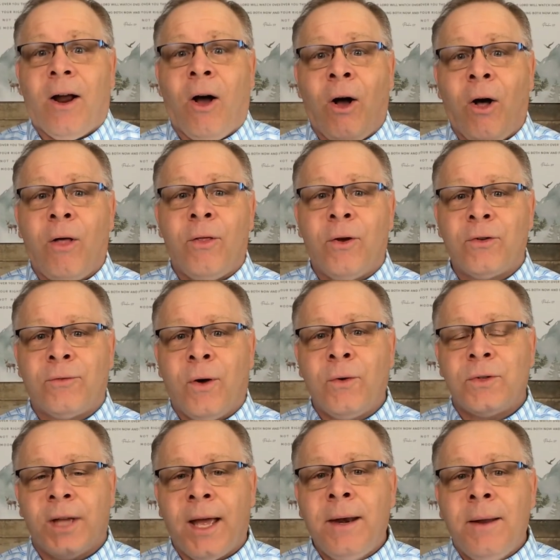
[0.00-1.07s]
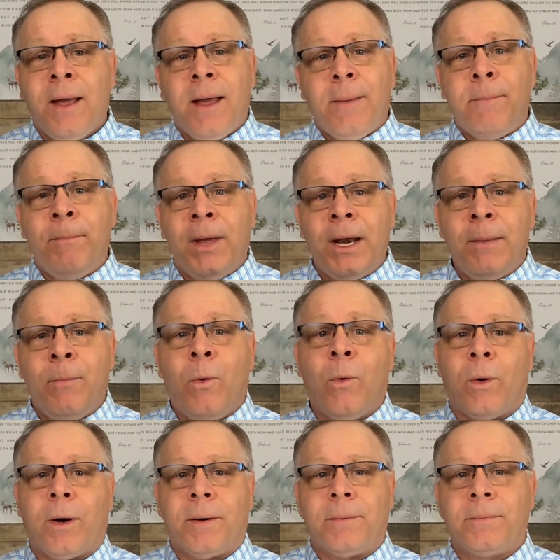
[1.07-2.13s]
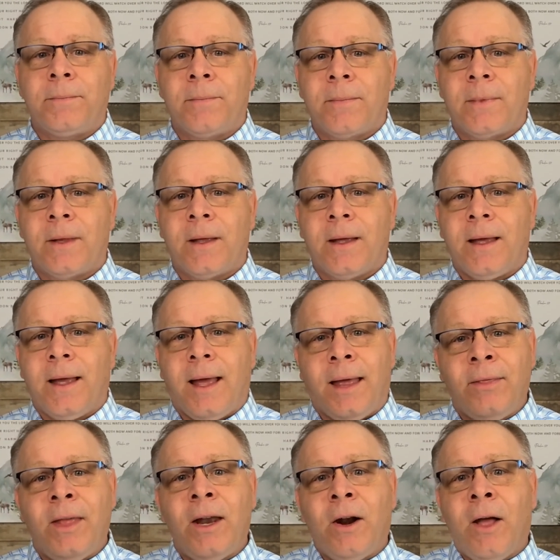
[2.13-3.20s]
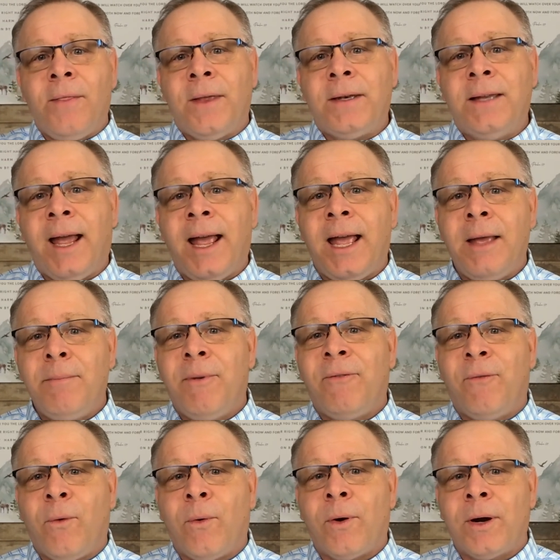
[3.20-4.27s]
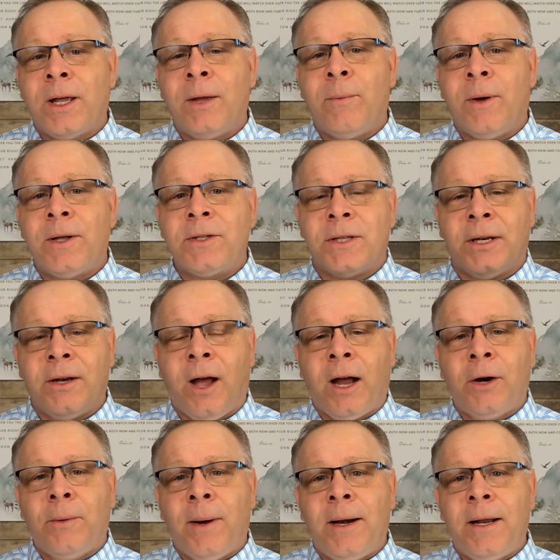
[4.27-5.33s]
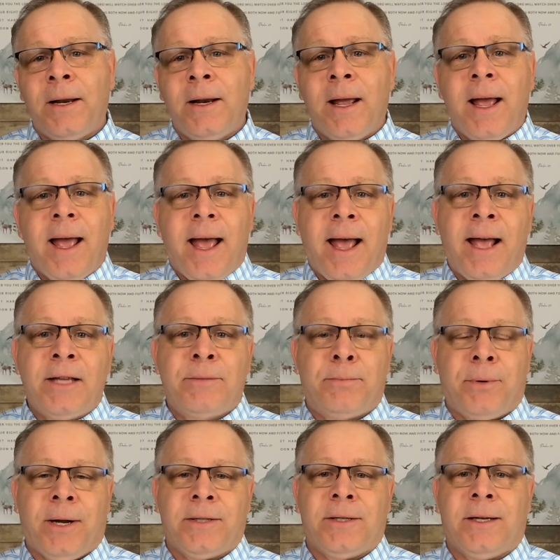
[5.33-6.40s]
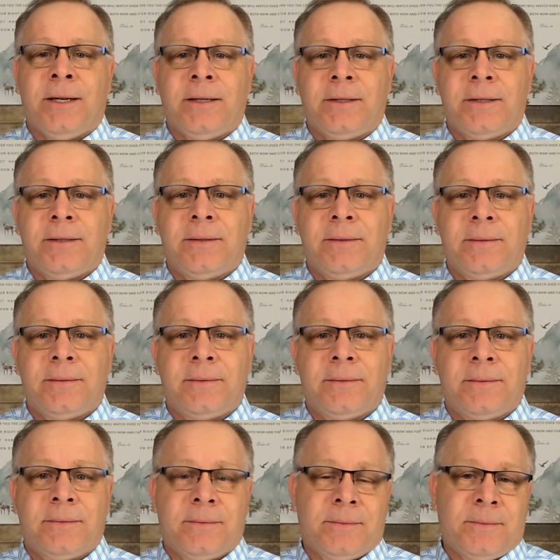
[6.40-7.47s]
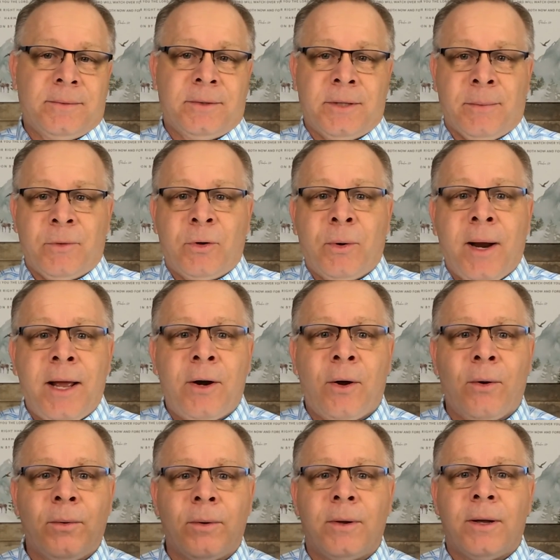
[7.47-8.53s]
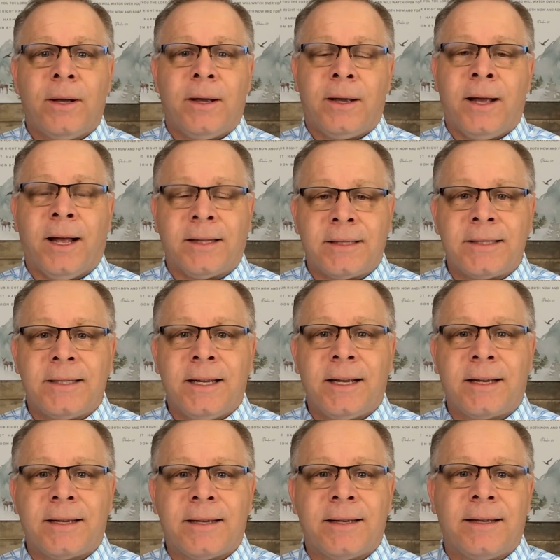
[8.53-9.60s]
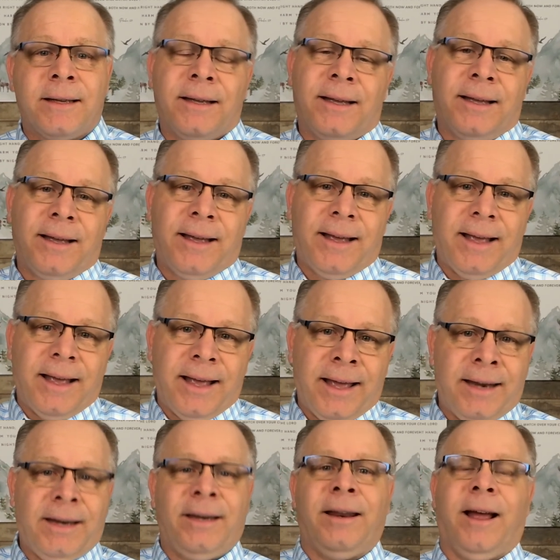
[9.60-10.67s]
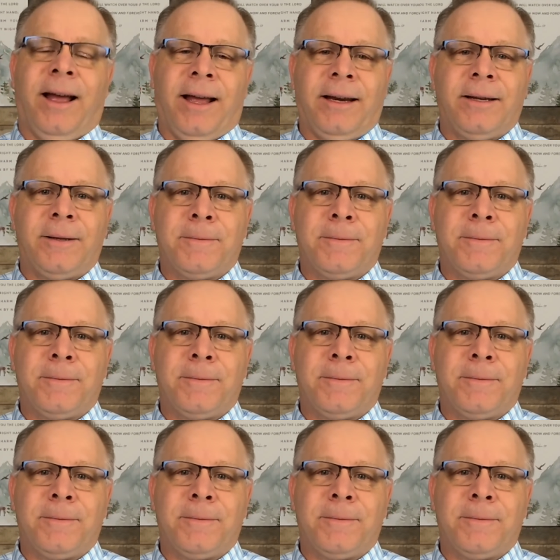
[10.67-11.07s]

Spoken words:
all those votes and many more. And then on the day before he was inaugurated as president, Tancredo got sick and he died.